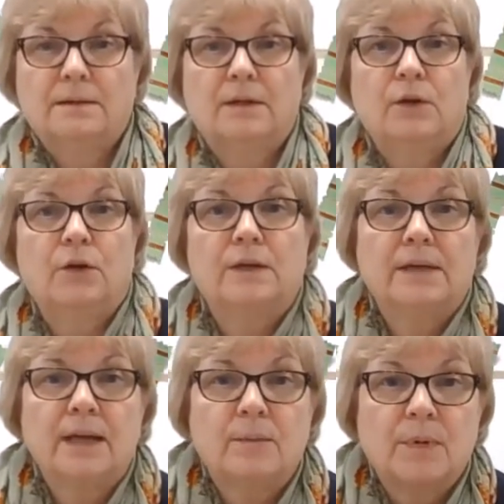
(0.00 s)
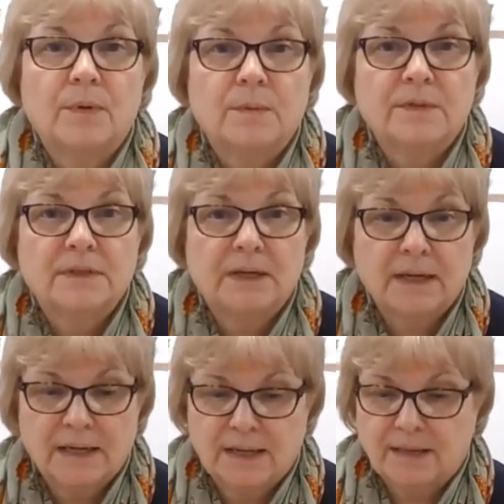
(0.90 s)
So you've got your tape stuck
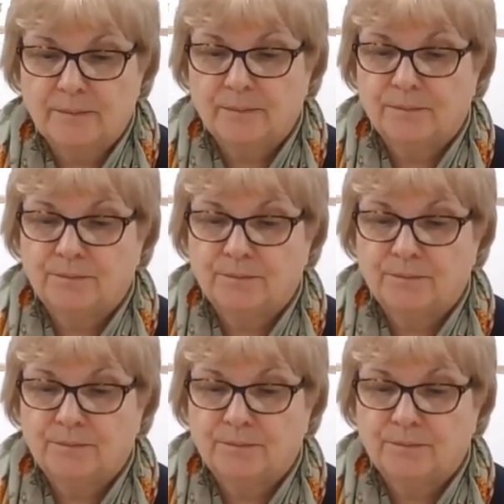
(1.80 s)
here.